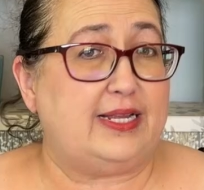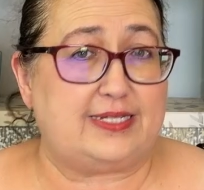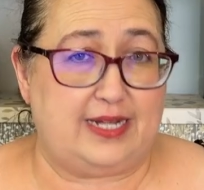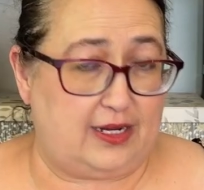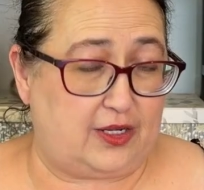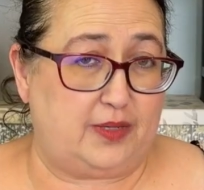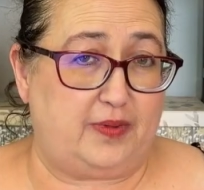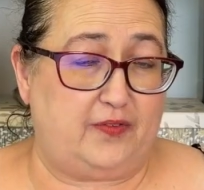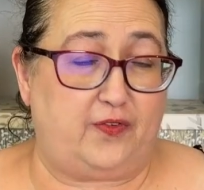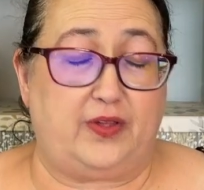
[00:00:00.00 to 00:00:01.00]
is not going to be
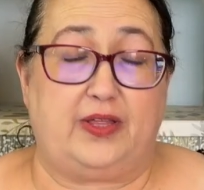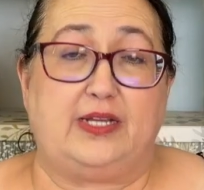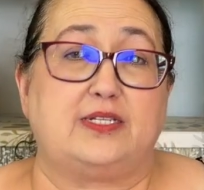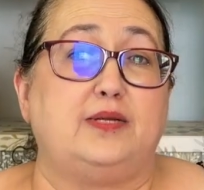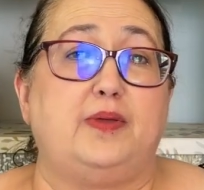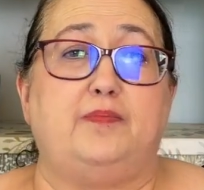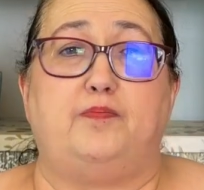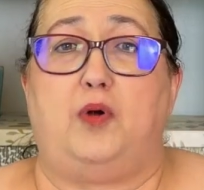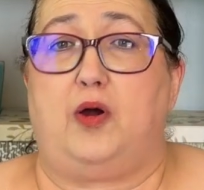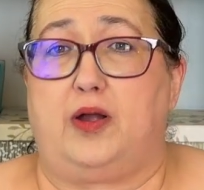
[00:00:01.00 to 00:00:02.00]
free. That is going to be
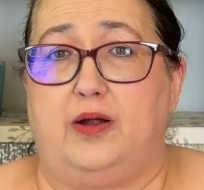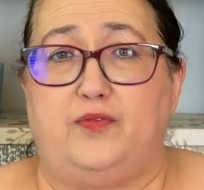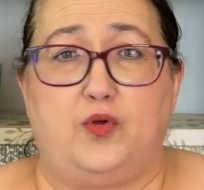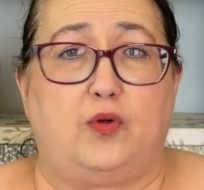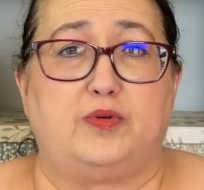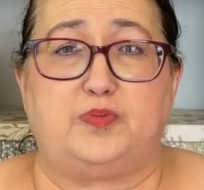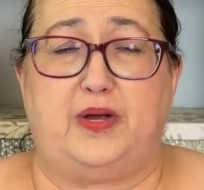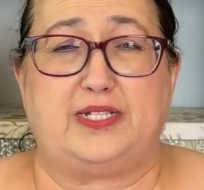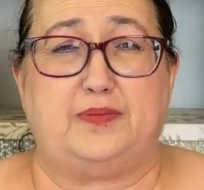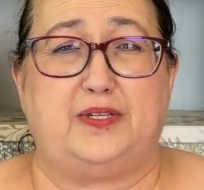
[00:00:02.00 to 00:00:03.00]
part of your
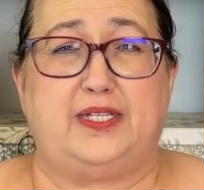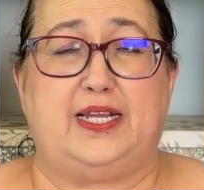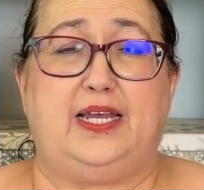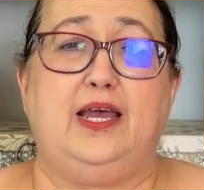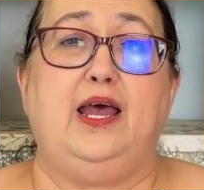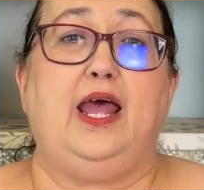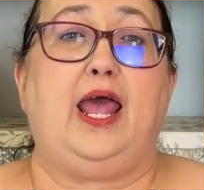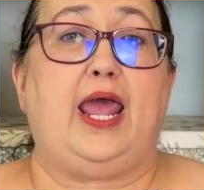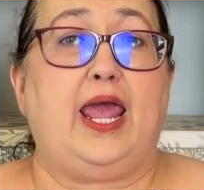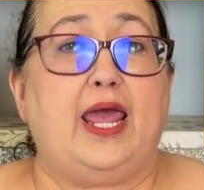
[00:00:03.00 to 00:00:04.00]
responsibility,
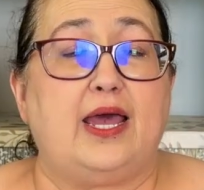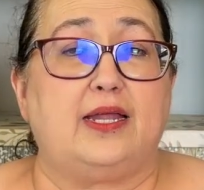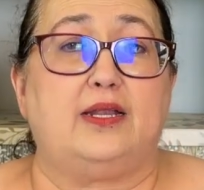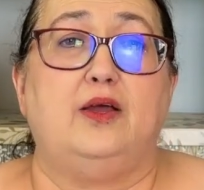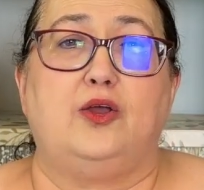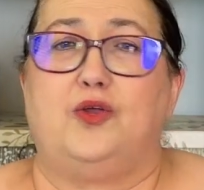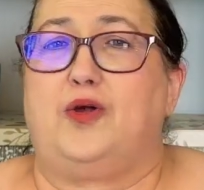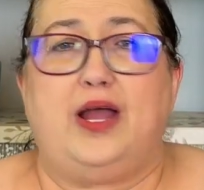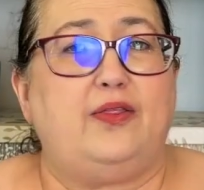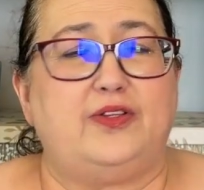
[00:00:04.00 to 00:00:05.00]
and your
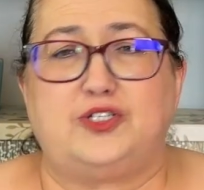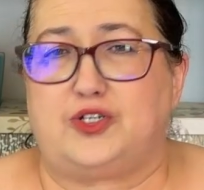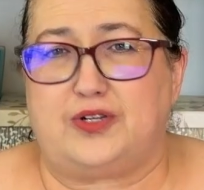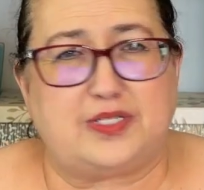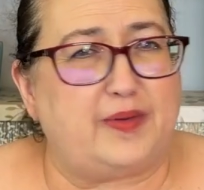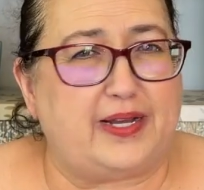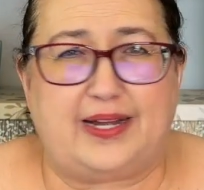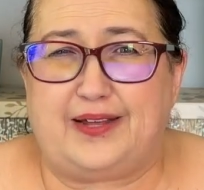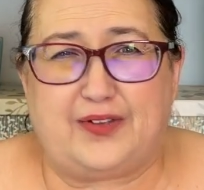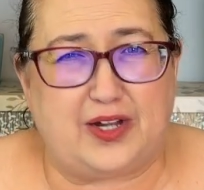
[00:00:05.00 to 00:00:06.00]
health insurance may not
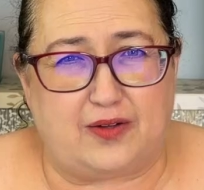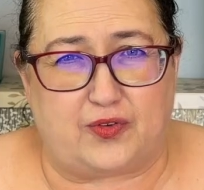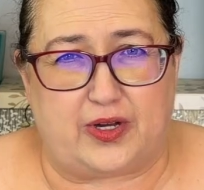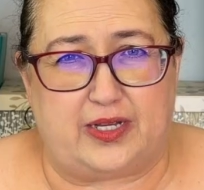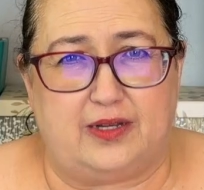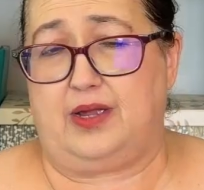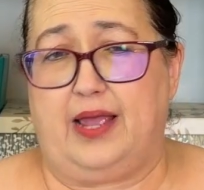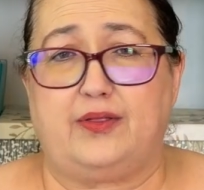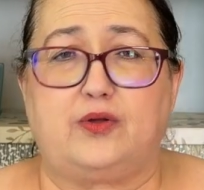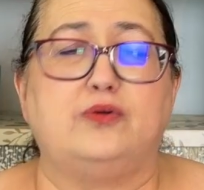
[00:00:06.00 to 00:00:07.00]
even cover it. And
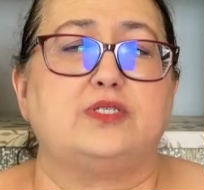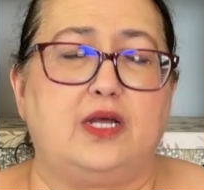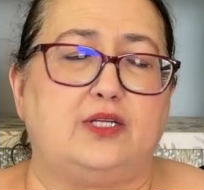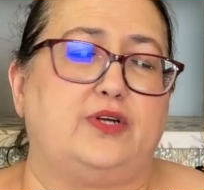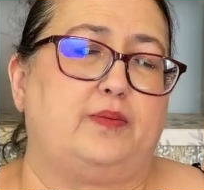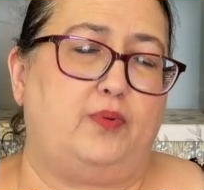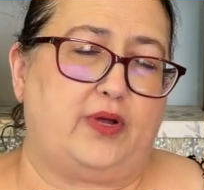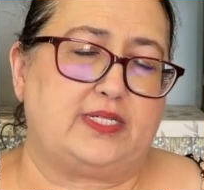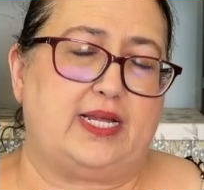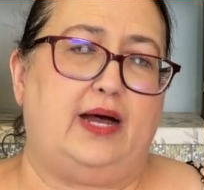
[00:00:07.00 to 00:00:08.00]
the cruise contract
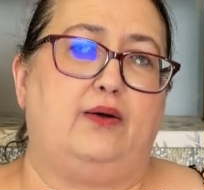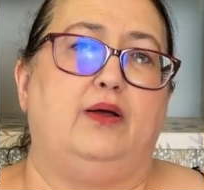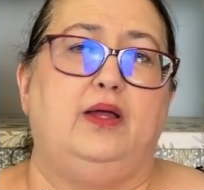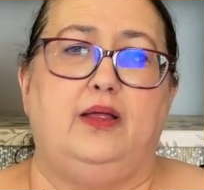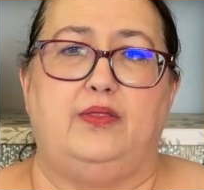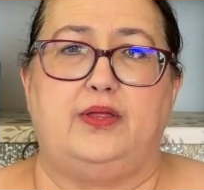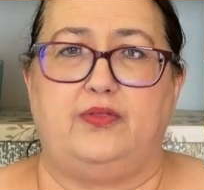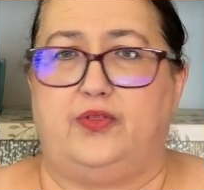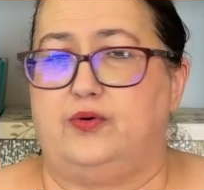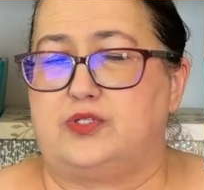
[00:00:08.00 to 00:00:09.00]
points out that
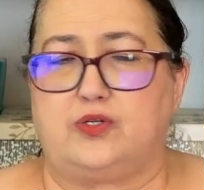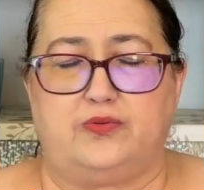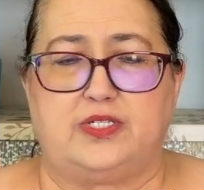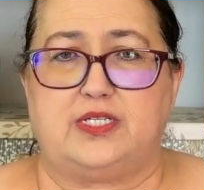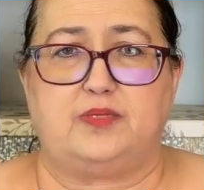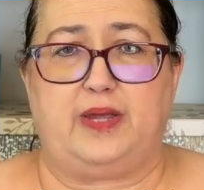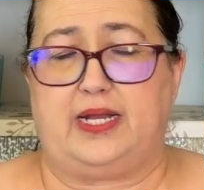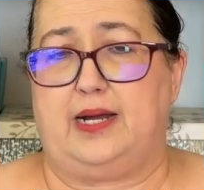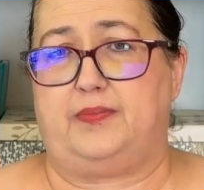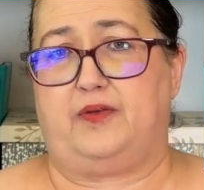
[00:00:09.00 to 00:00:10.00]
those services may
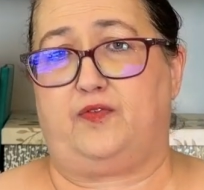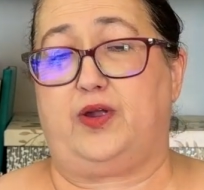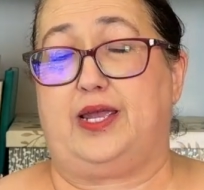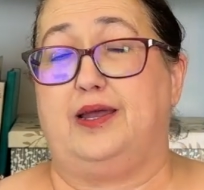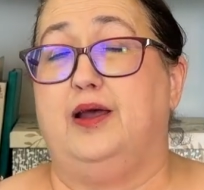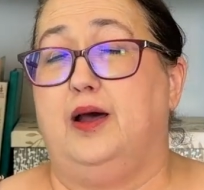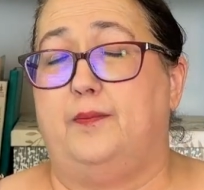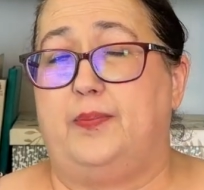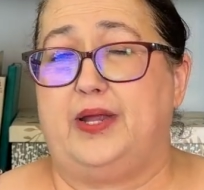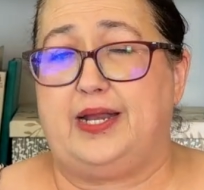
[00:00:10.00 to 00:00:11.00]
not be free,
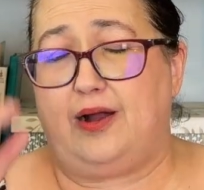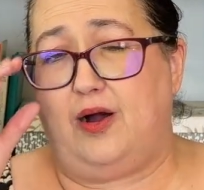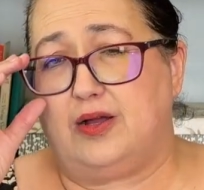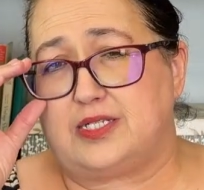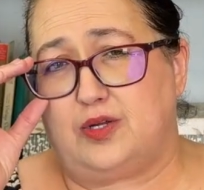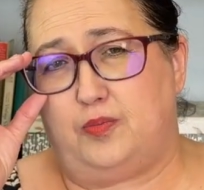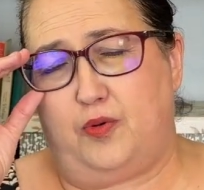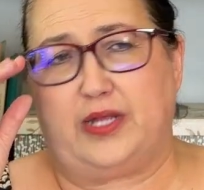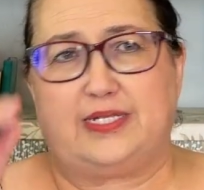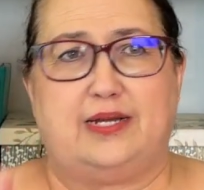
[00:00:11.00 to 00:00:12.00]
but it also
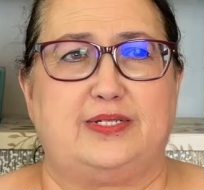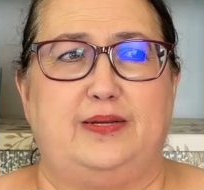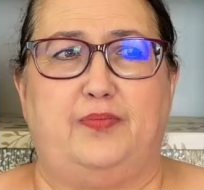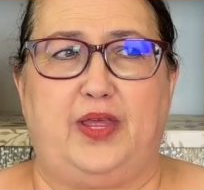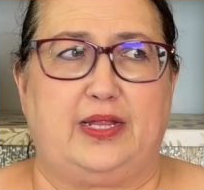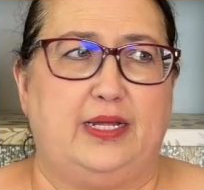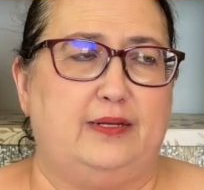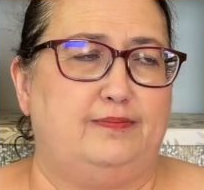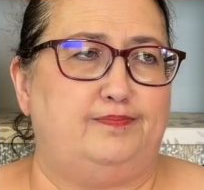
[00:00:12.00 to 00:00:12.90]
points out something that